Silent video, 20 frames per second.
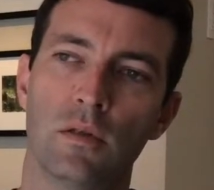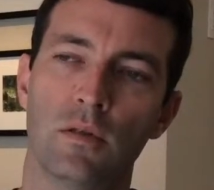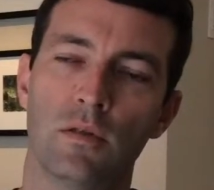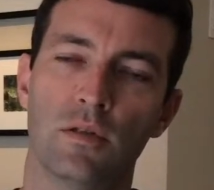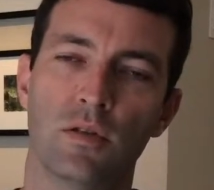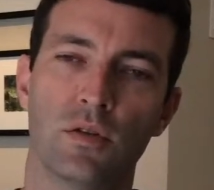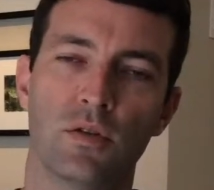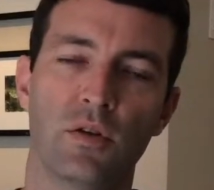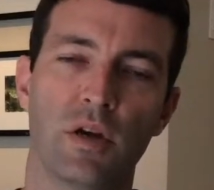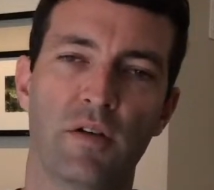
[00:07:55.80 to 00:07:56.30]

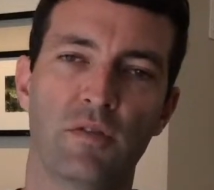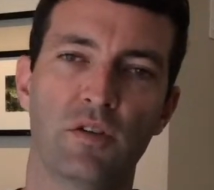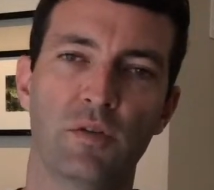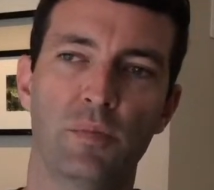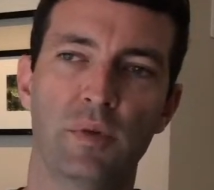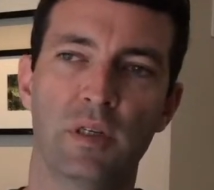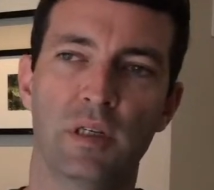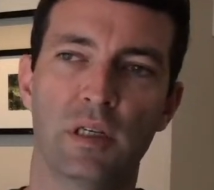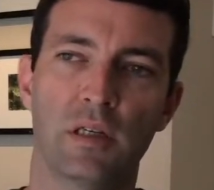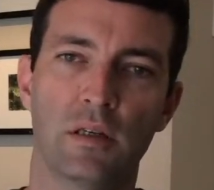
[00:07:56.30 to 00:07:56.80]
So you have to
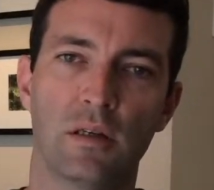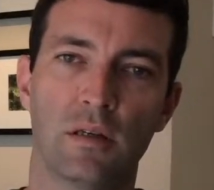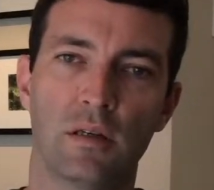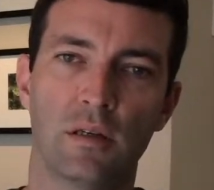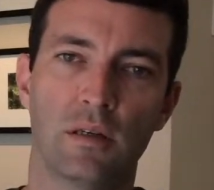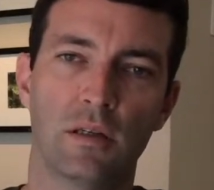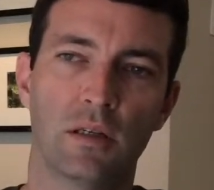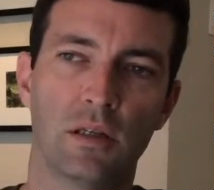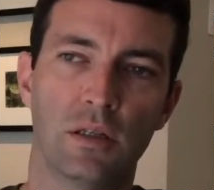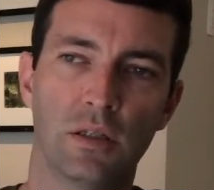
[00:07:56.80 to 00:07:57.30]
be
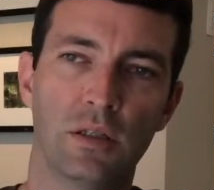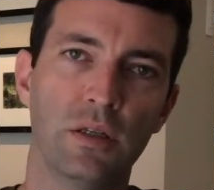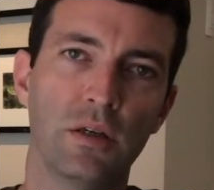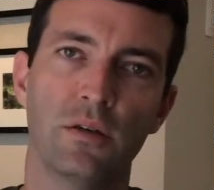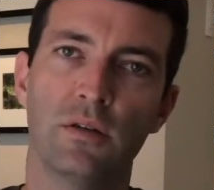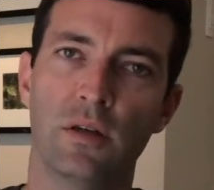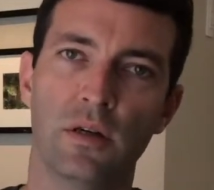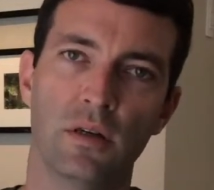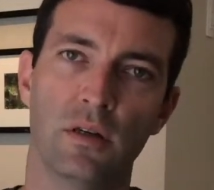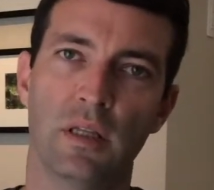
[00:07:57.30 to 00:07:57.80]

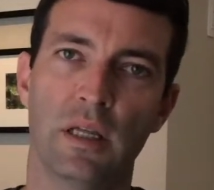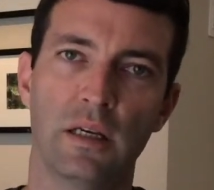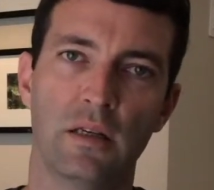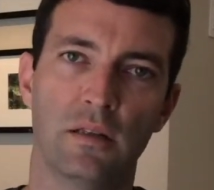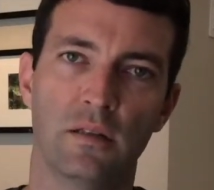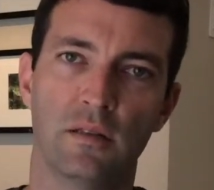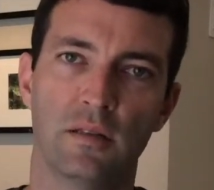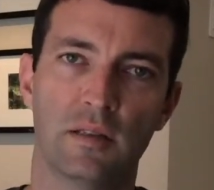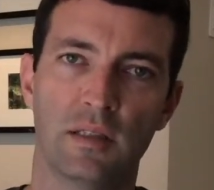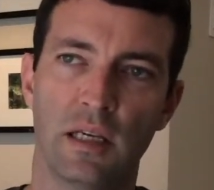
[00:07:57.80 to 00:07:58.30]
clear there, like
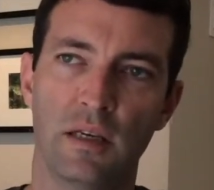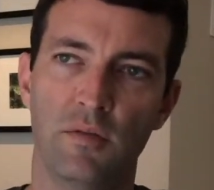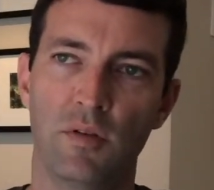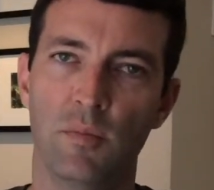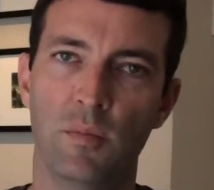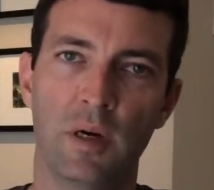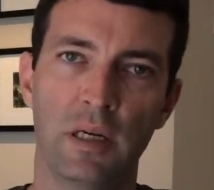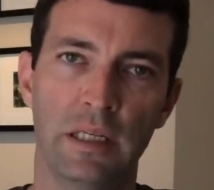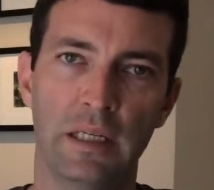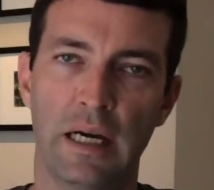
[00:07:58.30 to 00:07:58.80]
saving
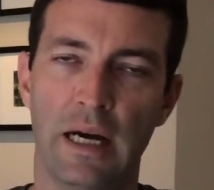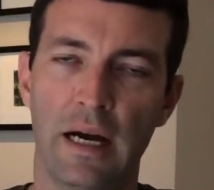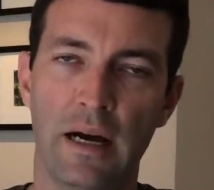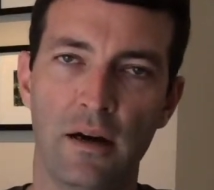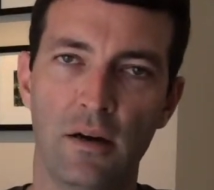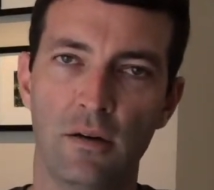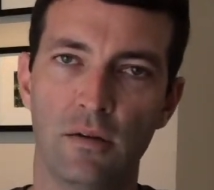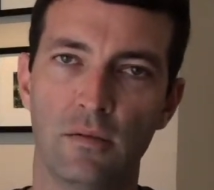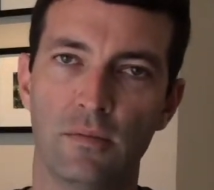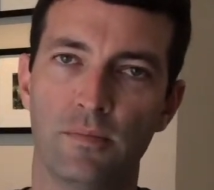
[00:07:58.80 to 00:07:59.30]
money
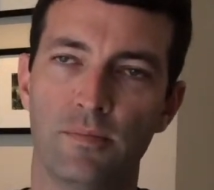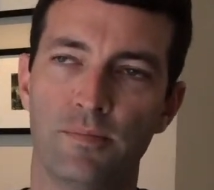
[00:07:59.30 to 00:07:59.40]
how?